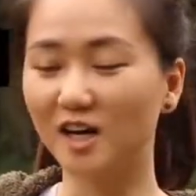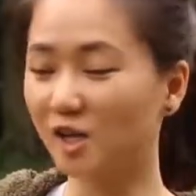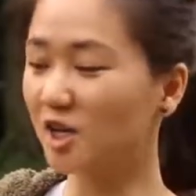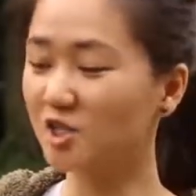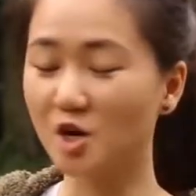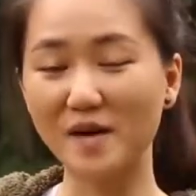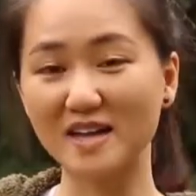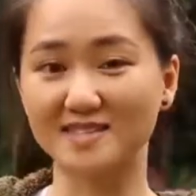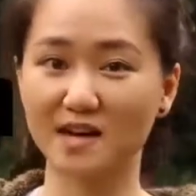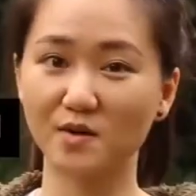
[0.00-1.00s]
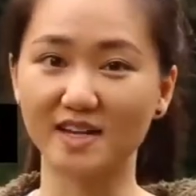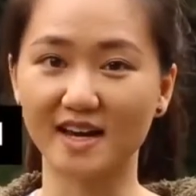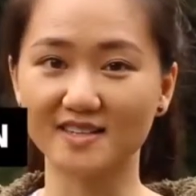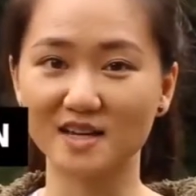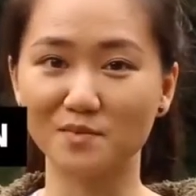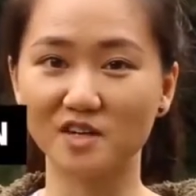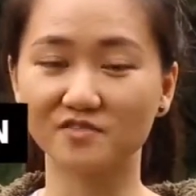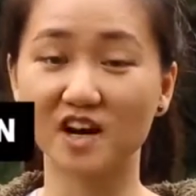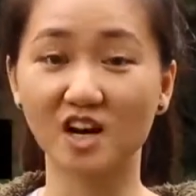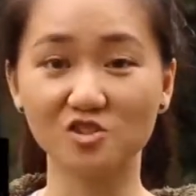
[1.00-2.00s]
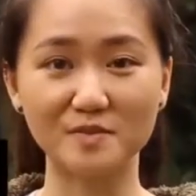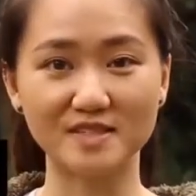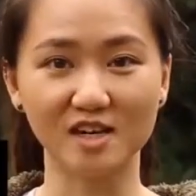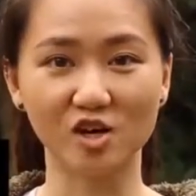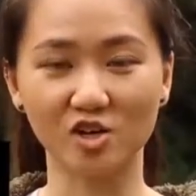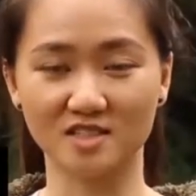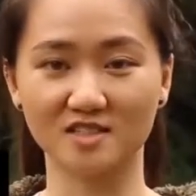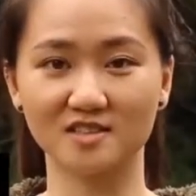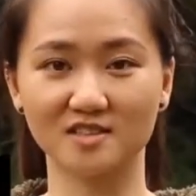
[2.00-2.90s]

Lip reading: A lot of tote bags nowadays are made of 100% cotton.